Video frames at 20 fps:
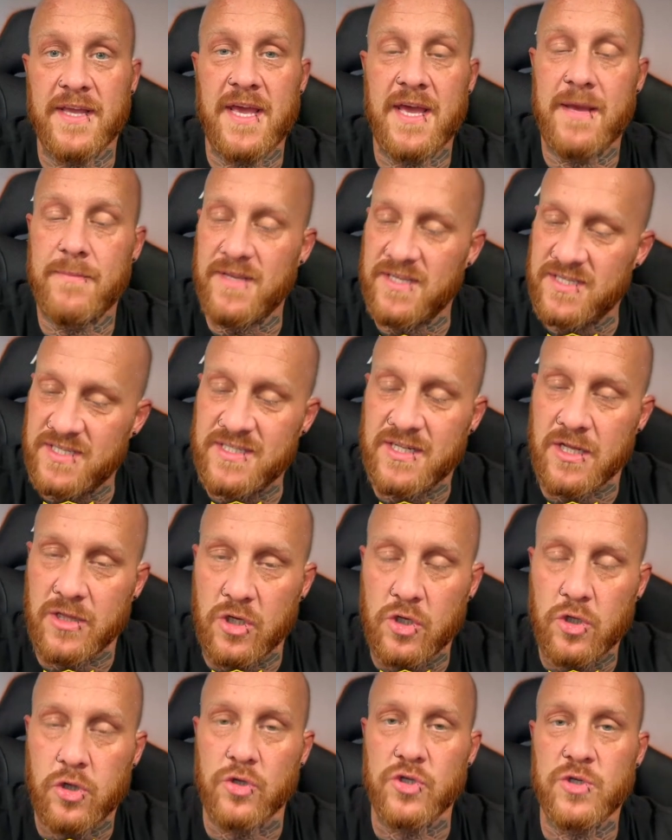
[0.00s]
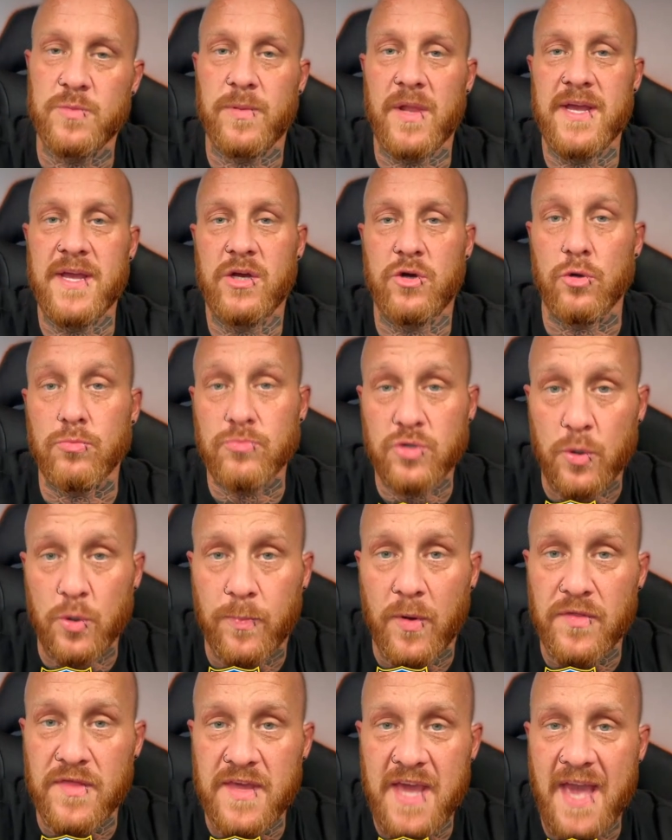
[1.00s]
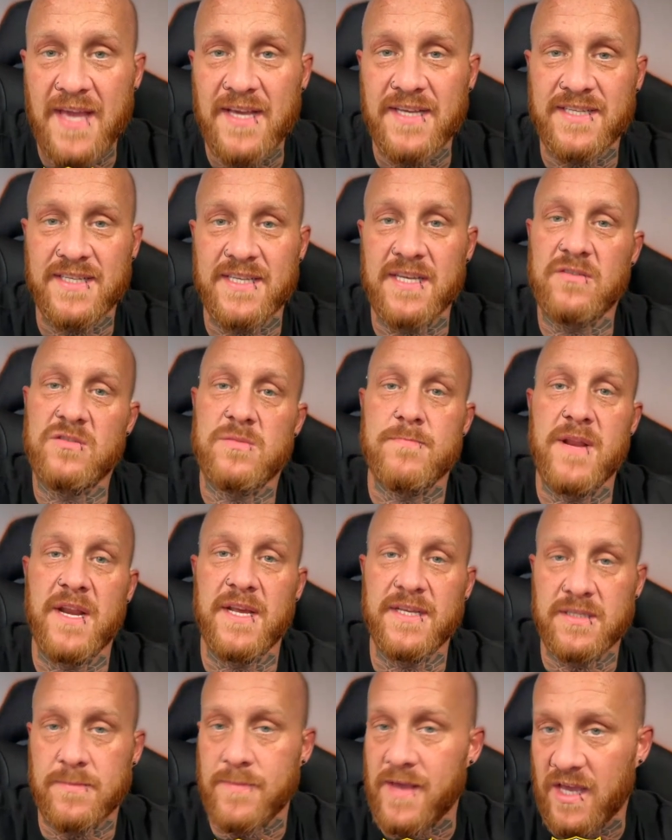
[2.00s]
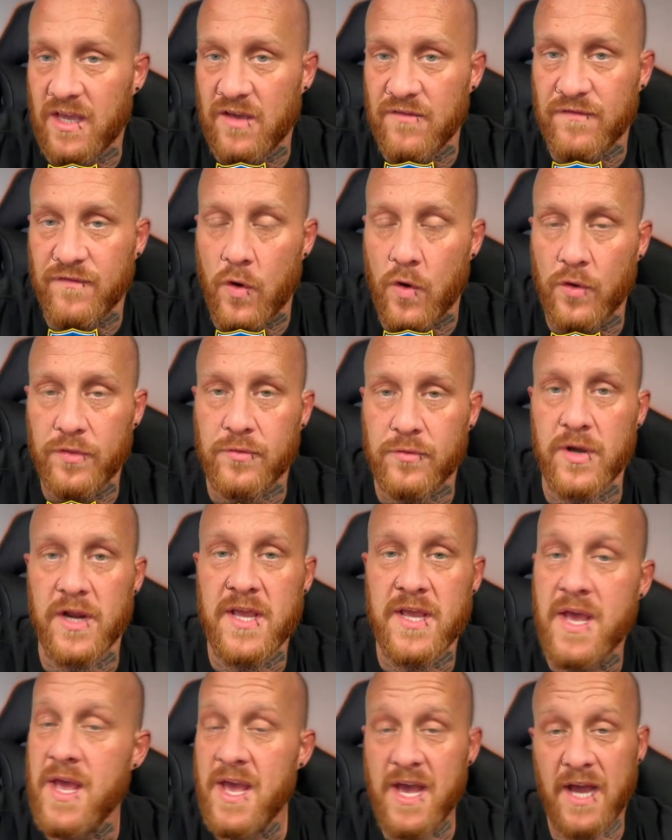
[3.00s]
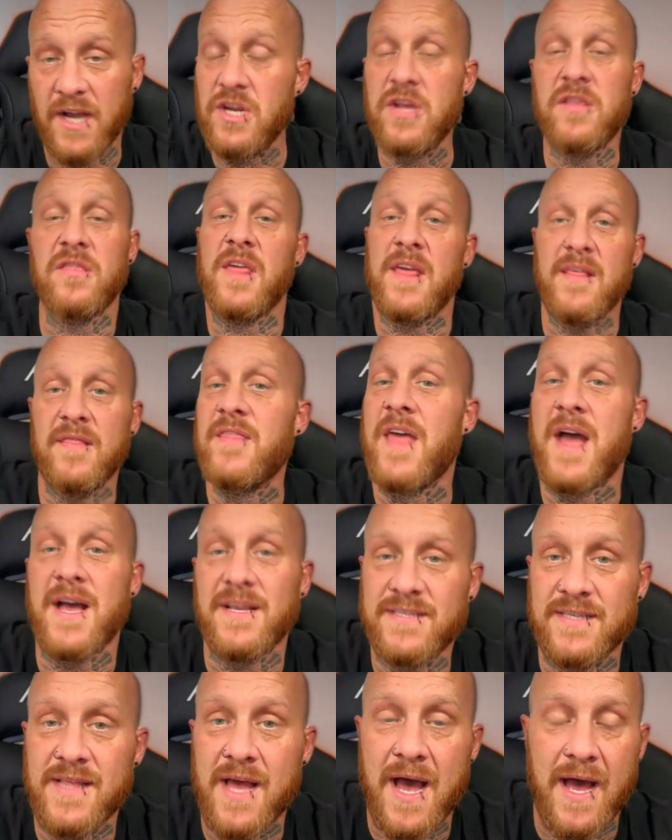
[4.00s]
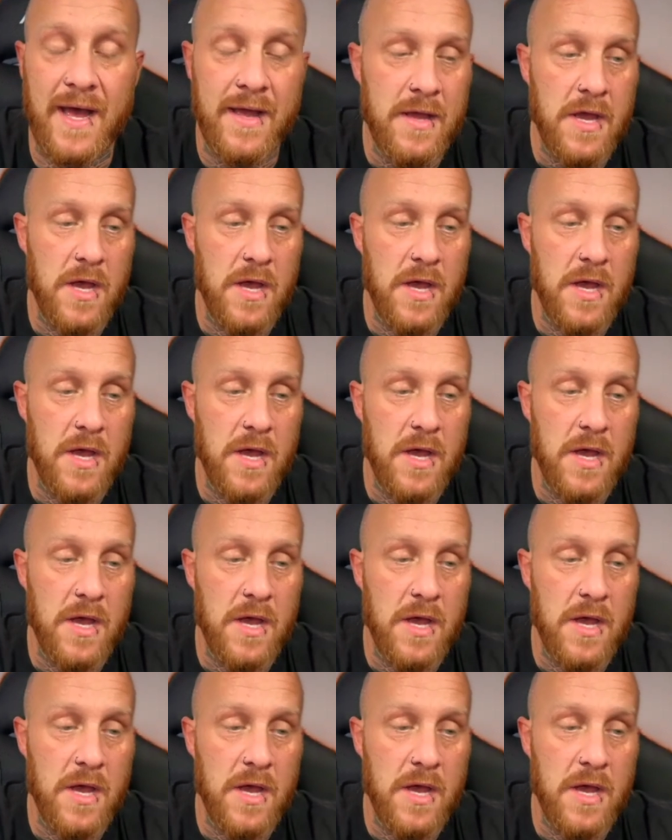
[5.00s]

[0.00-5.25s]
game, he's still a clutch player. Comes up on the 86th minute to make it 4-3. And you think that's that.